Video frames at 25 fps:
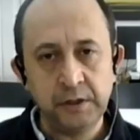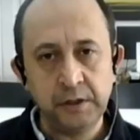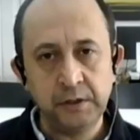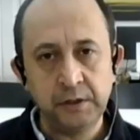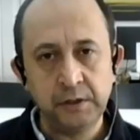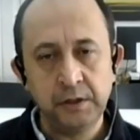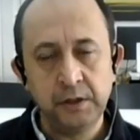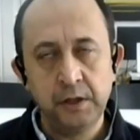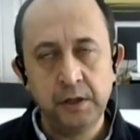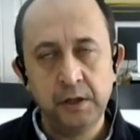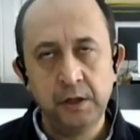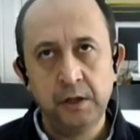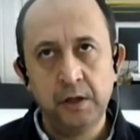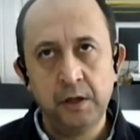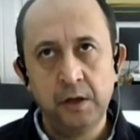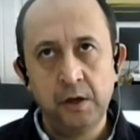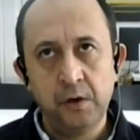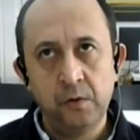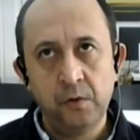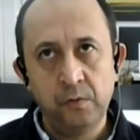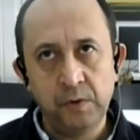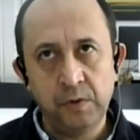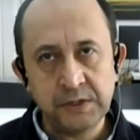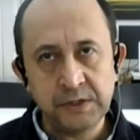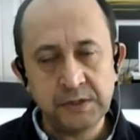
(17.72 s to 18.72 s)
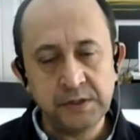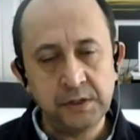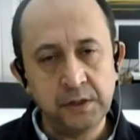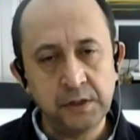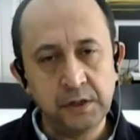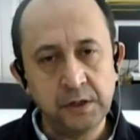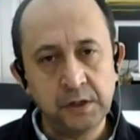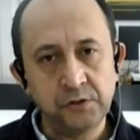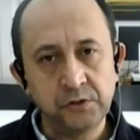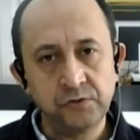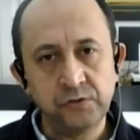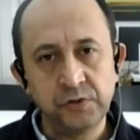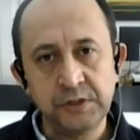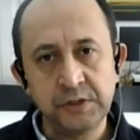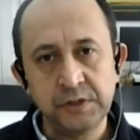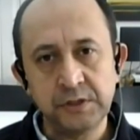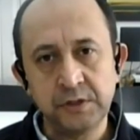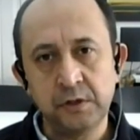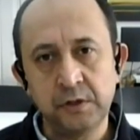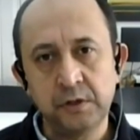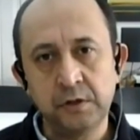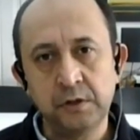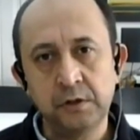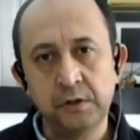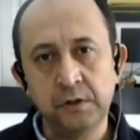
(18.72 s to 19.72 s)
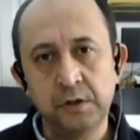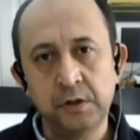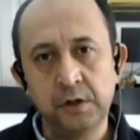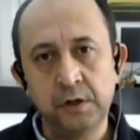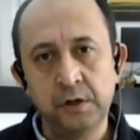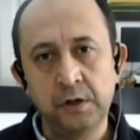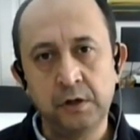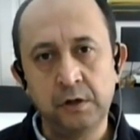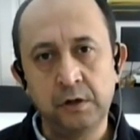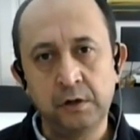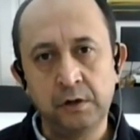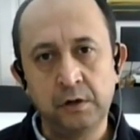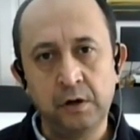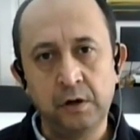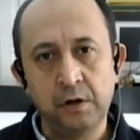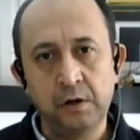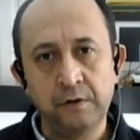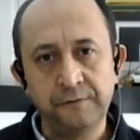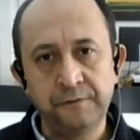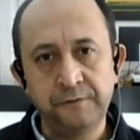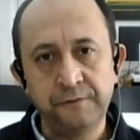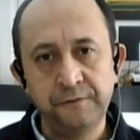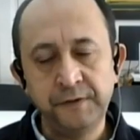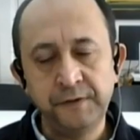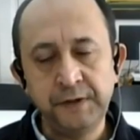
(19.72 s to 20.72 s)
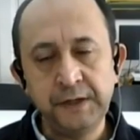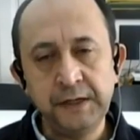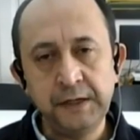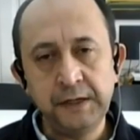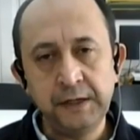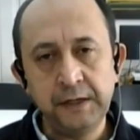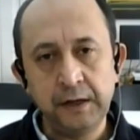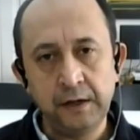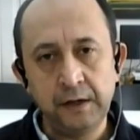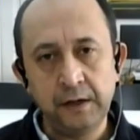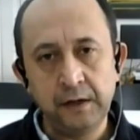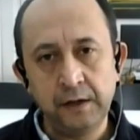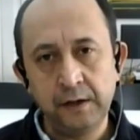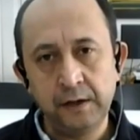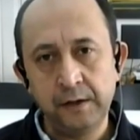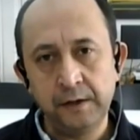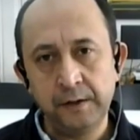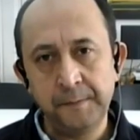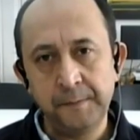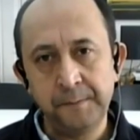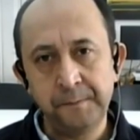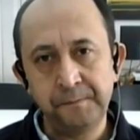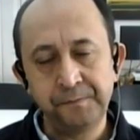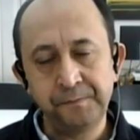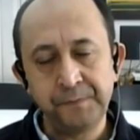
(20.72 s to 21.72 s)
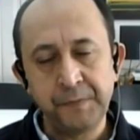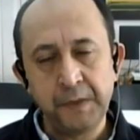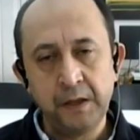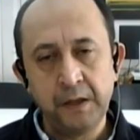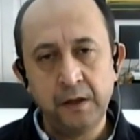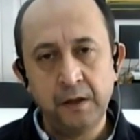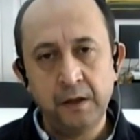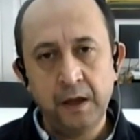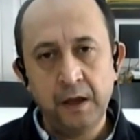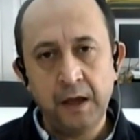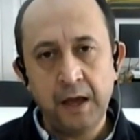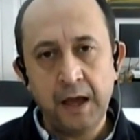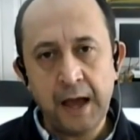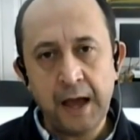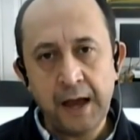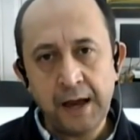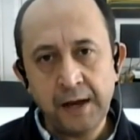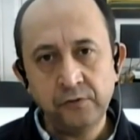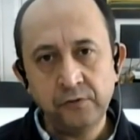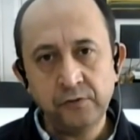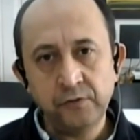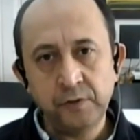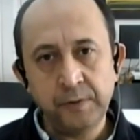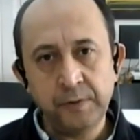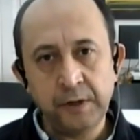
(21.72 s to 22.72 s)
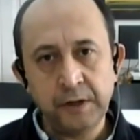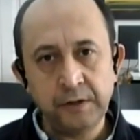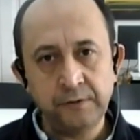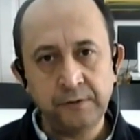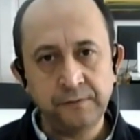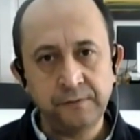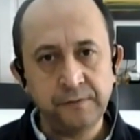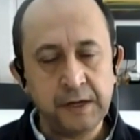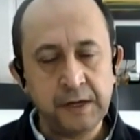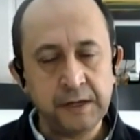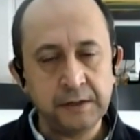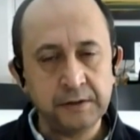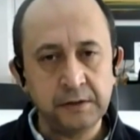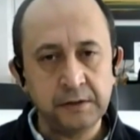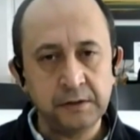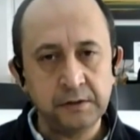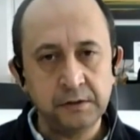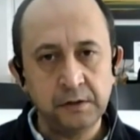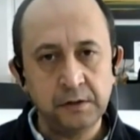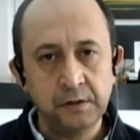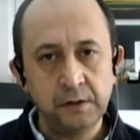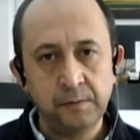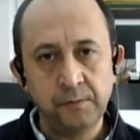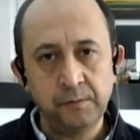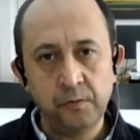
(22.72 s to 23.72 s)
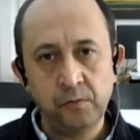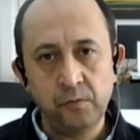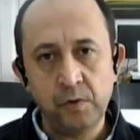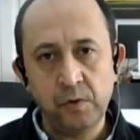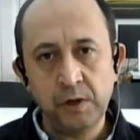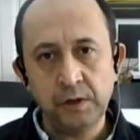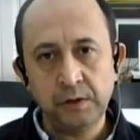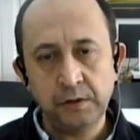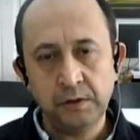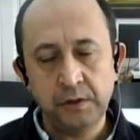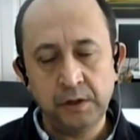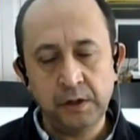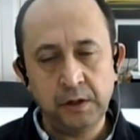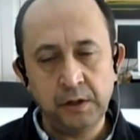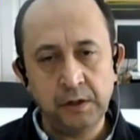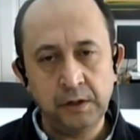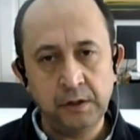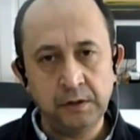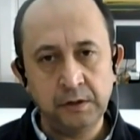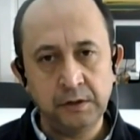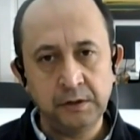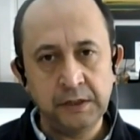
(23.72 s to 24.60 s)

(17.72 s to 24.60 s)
the Western countries are are, are feeling um, angry by the fact that, number one, uh,